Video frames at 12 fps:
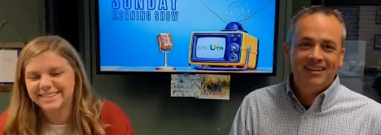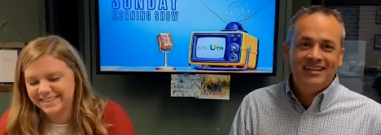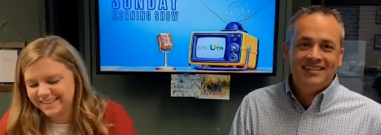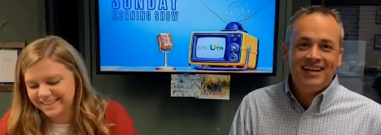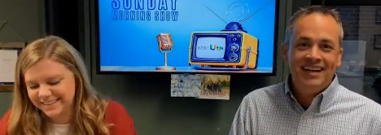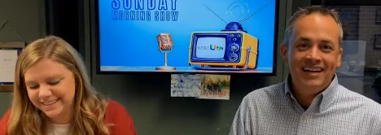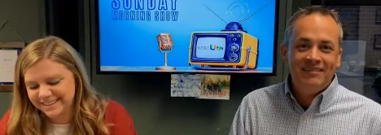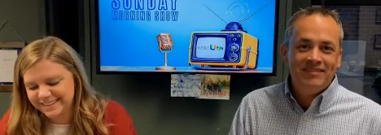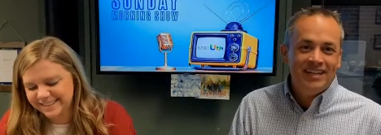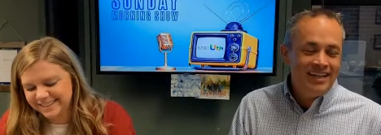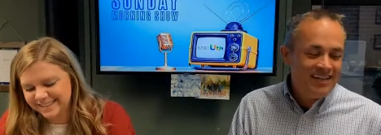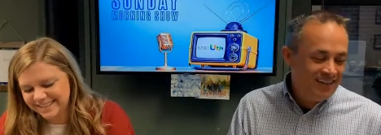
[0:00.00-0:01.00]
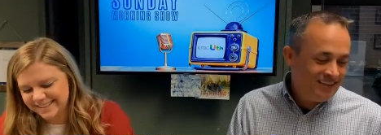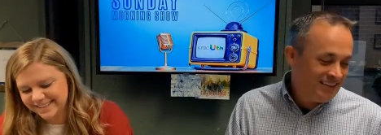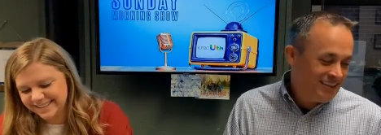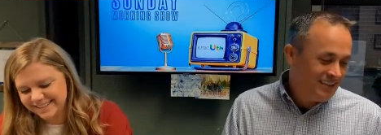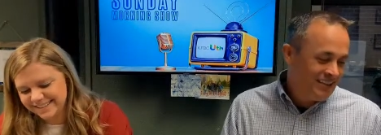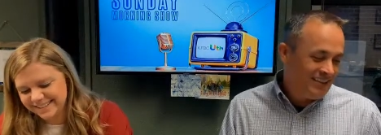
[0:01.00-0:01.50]
Speaker 1: Great time
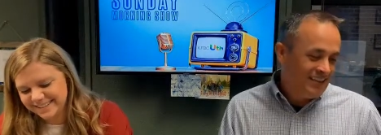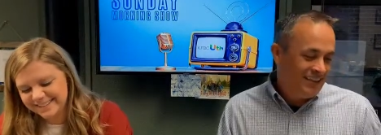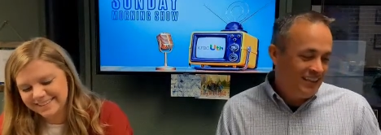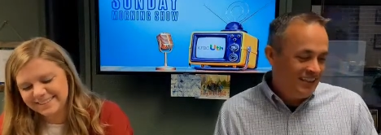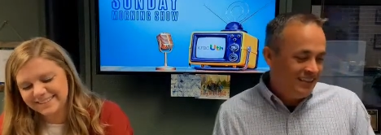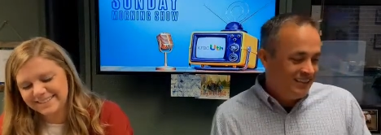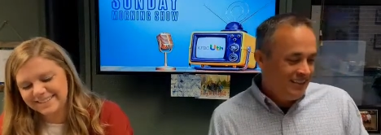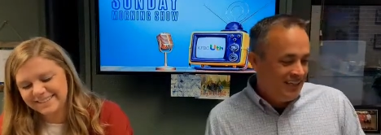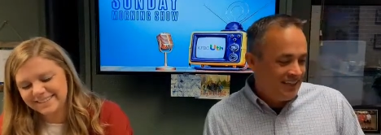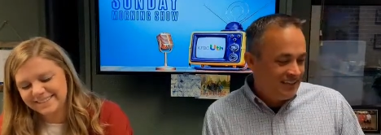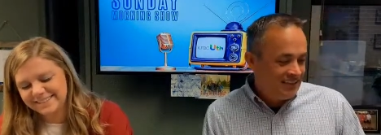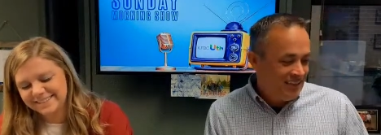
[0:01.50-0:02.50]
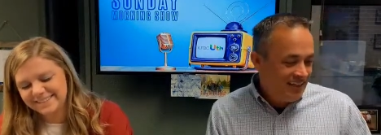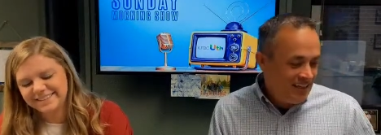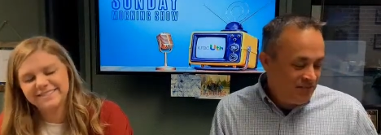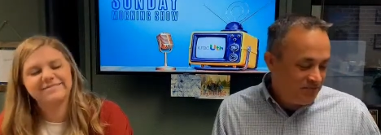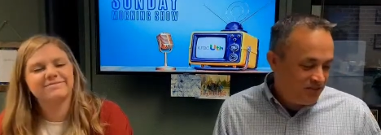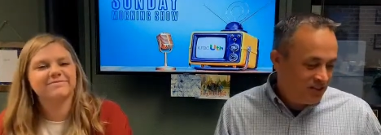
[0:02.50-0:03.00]
there. Uh, had a good
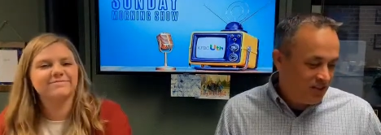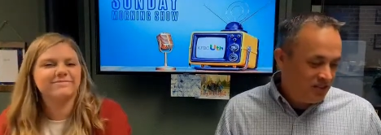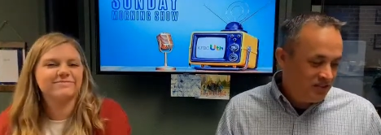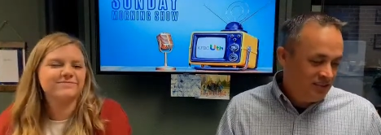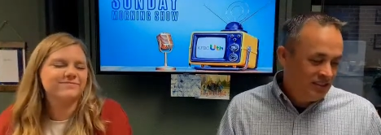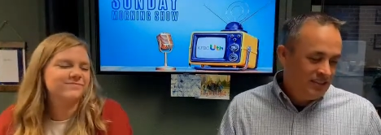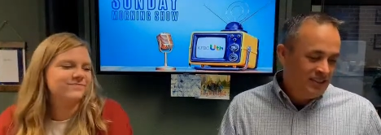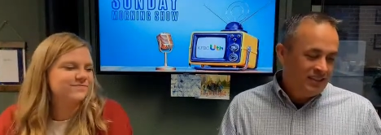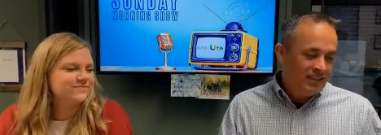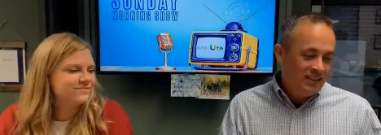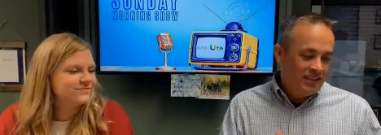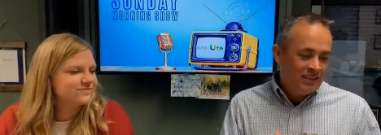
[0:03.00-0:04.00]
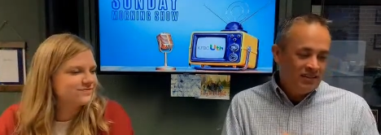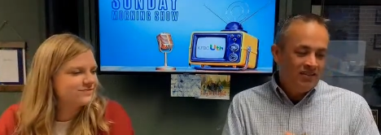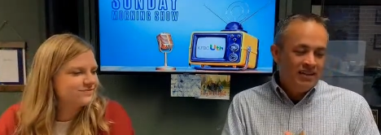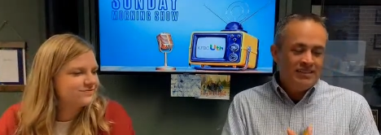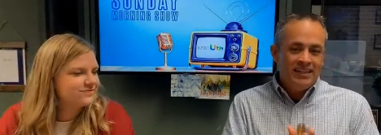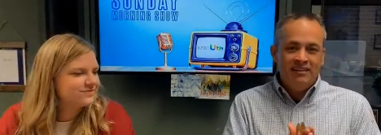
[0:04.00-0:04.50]
time. So uh,
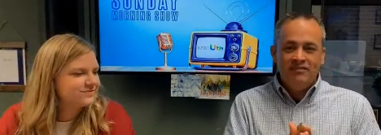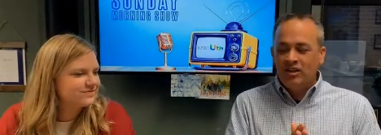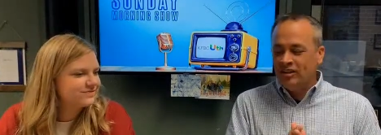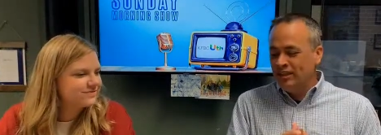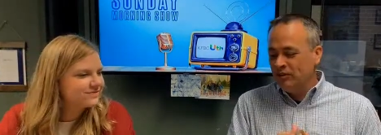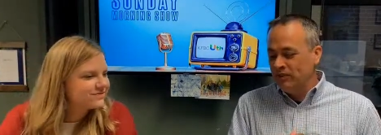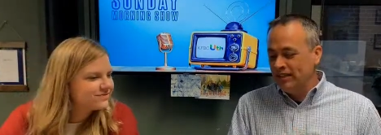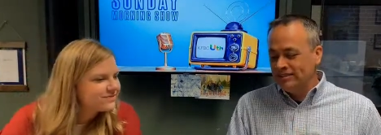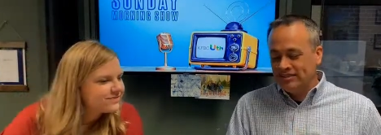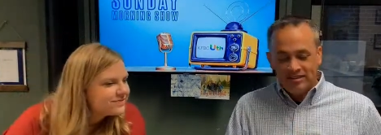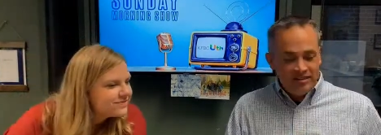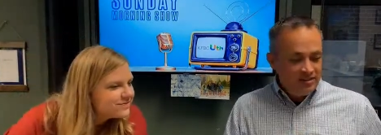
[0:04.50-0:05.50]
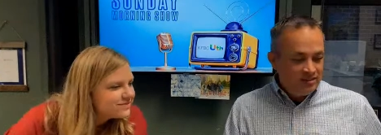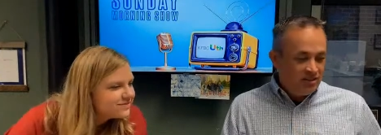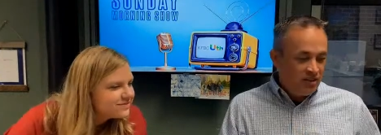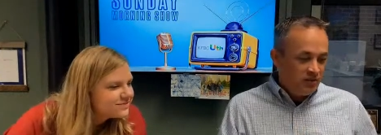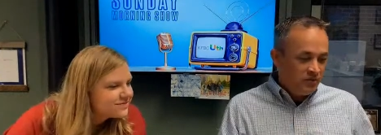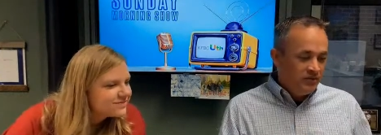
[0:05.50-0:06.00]
great to have you all here with us.
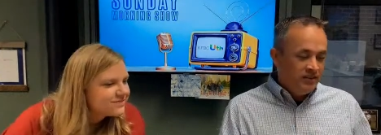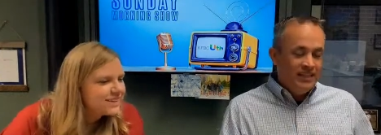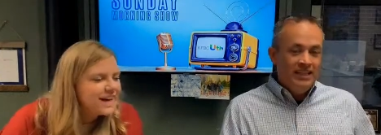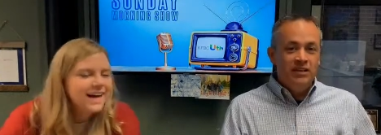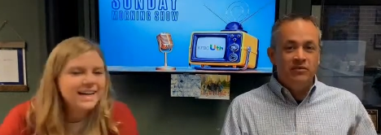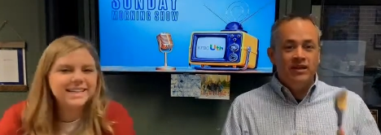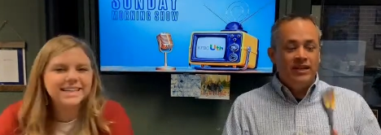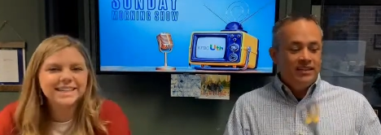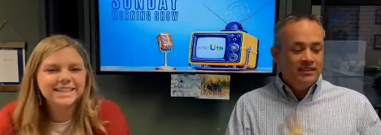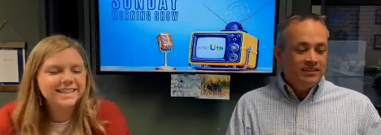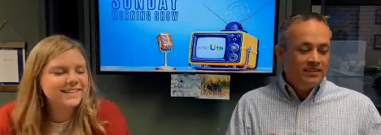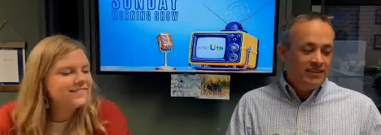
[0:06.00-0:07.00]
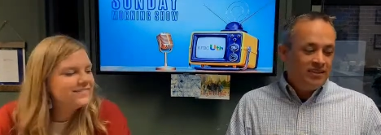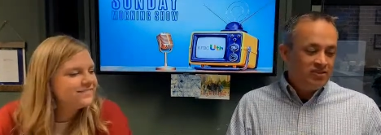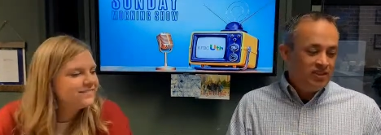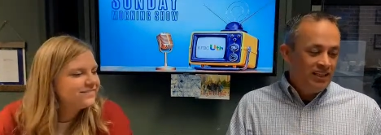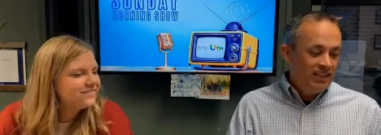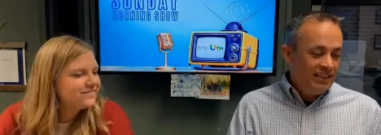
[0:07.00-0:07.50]
So anyway, Hi, Lily.
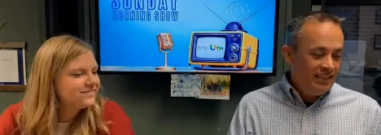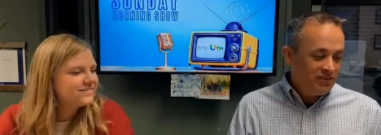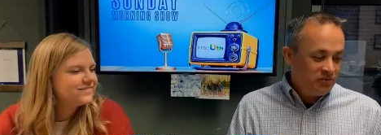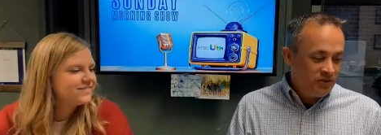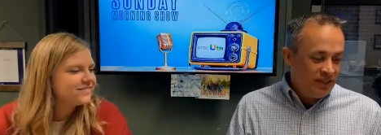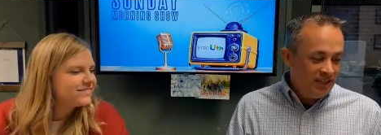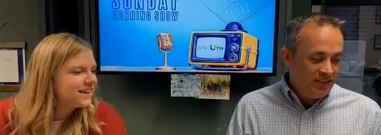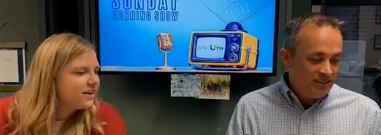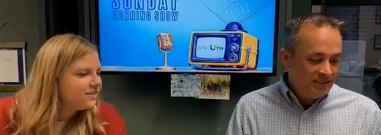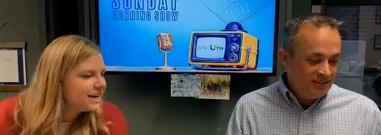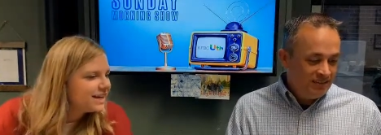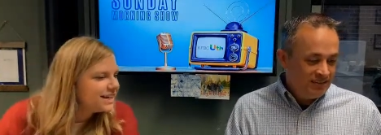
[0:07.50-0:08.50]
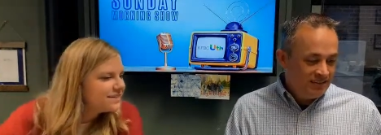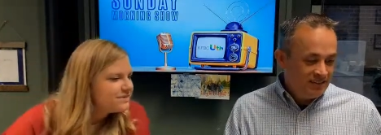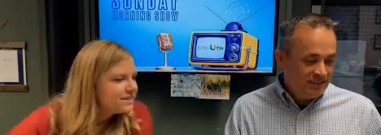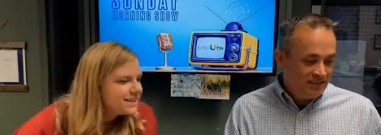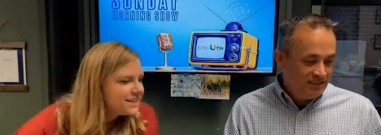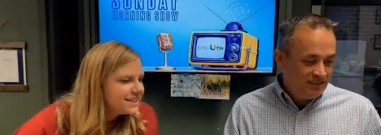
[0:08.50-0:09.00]
there's Lily as well. Oh, and
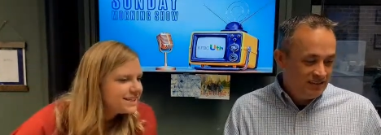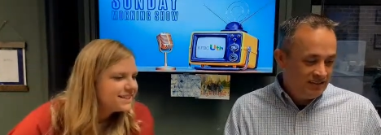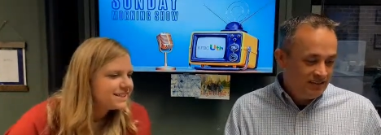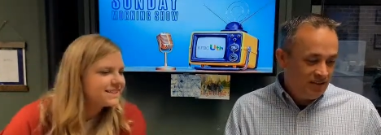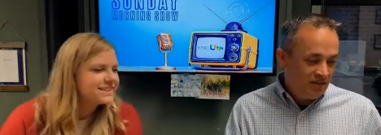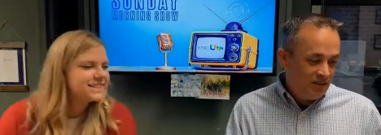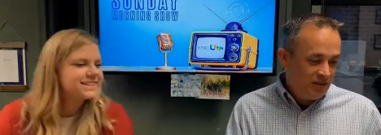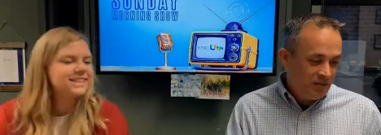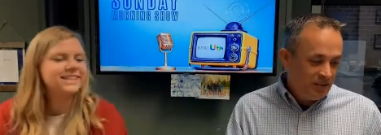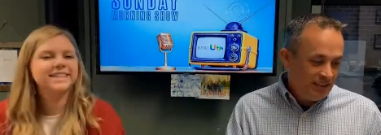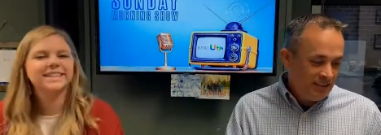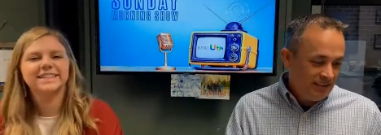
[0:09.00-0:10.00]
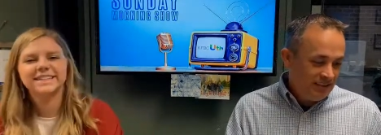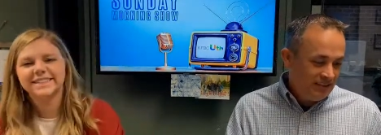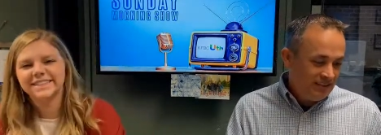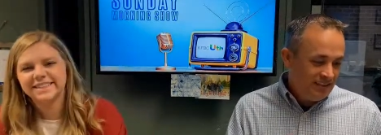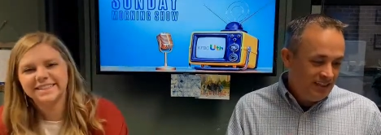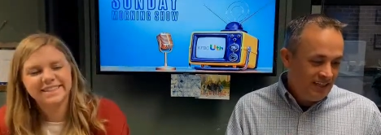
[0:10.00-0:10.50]
Emily. Oh, Emily.
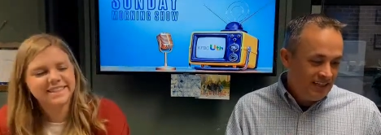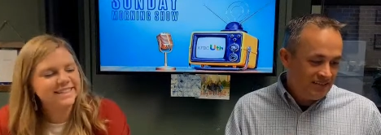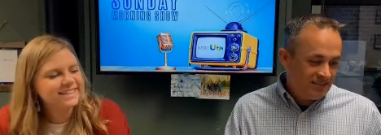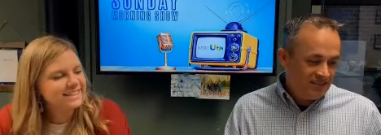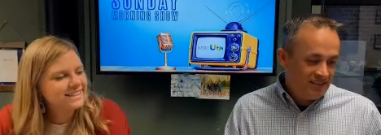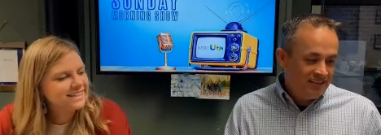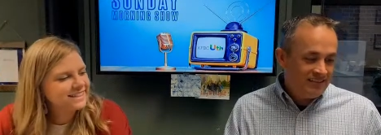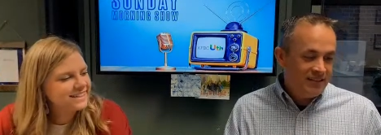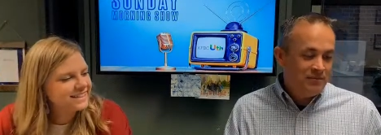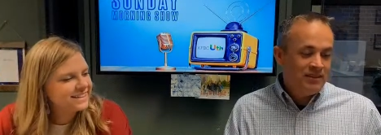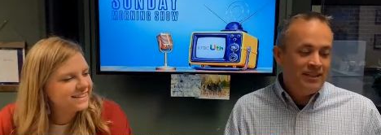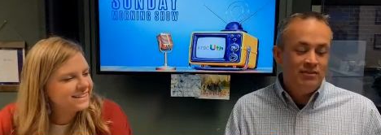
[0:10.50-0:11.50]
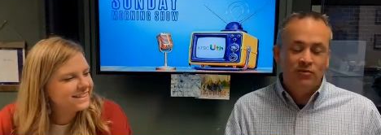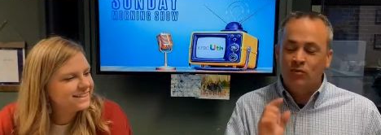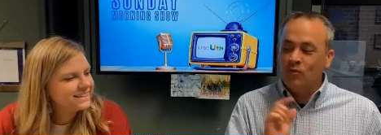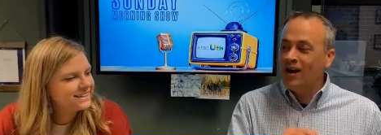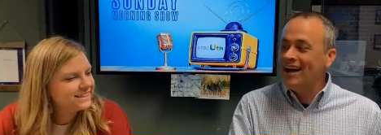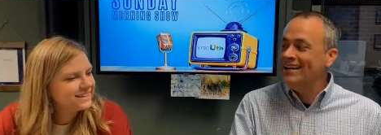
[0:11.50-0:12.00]
Yes, it's Emily
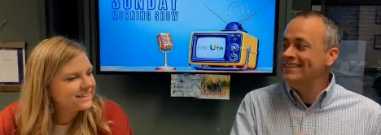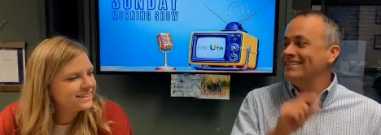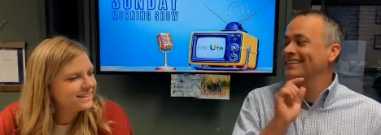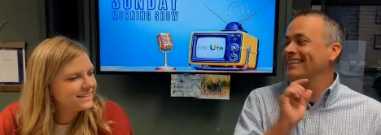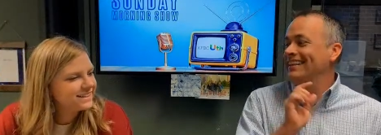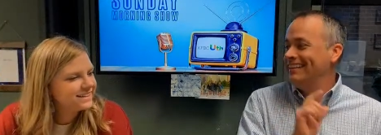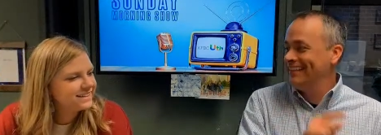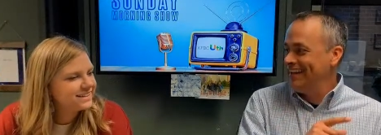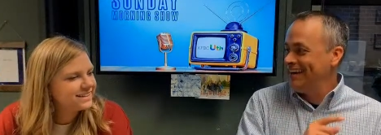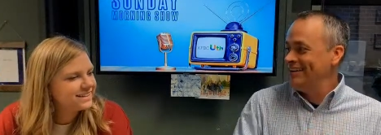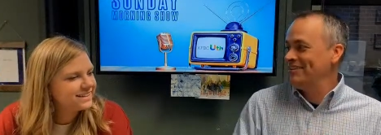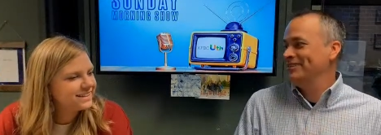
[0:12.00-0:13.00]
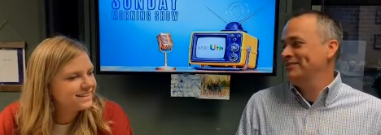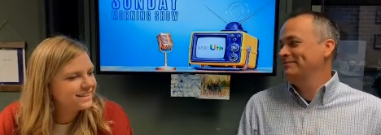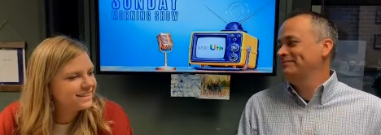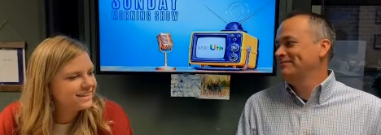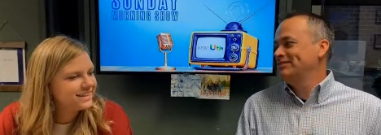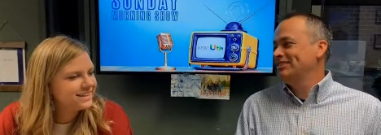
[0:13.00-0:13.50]
right there.
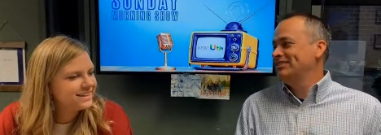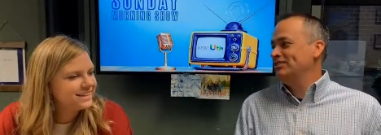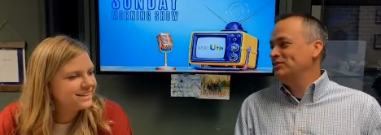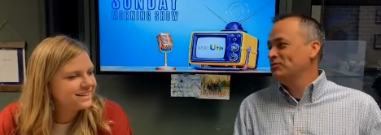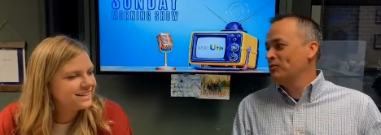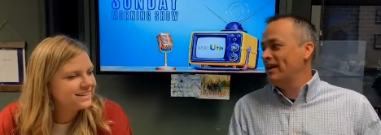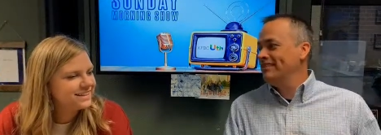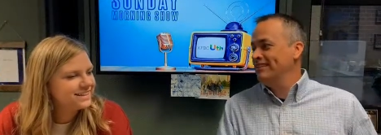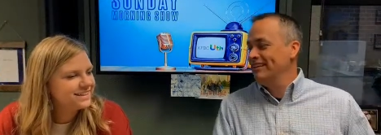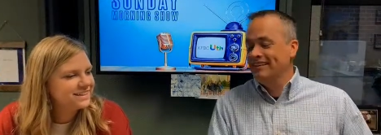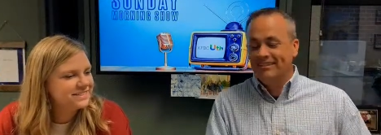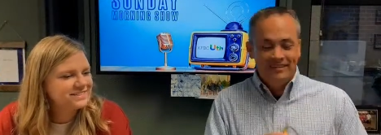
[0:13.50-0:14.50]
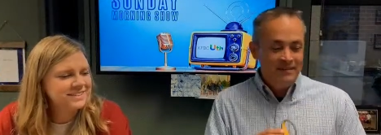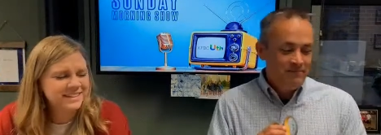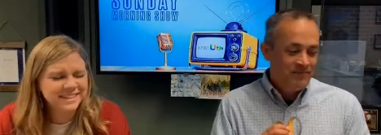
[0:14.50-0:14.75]
She's right there.